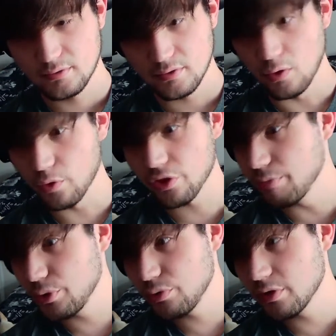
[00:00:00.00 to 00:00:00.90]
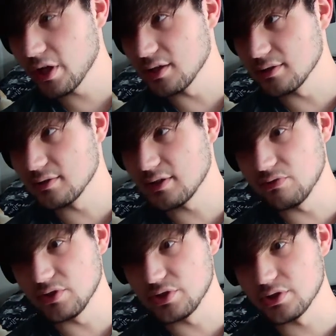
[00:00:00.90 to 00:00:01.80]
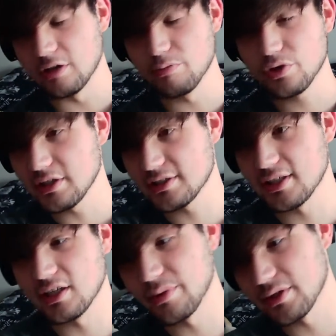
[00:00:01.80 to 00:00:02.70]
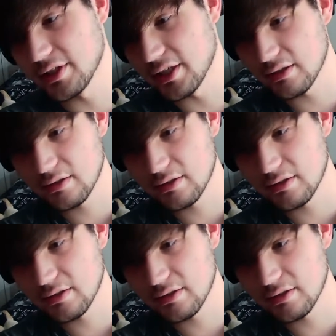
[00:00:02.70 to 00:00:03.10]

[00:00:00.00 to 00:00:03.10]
the Moon Knight TV show. I'm really excited about that.